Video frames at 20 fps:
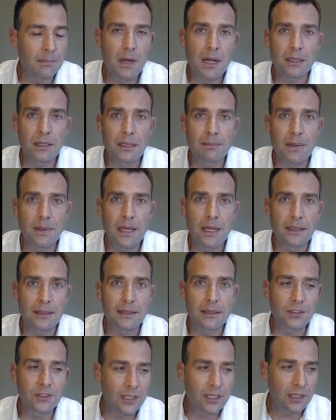market maker
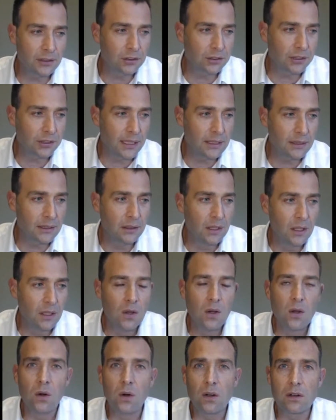and sales trader,
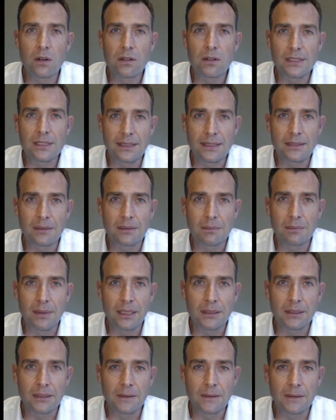or as an asset
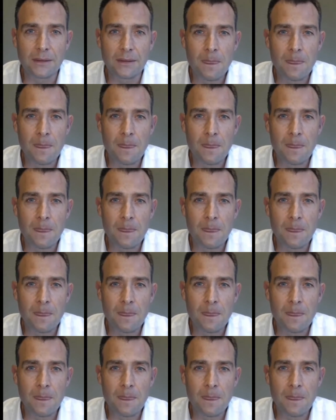manager.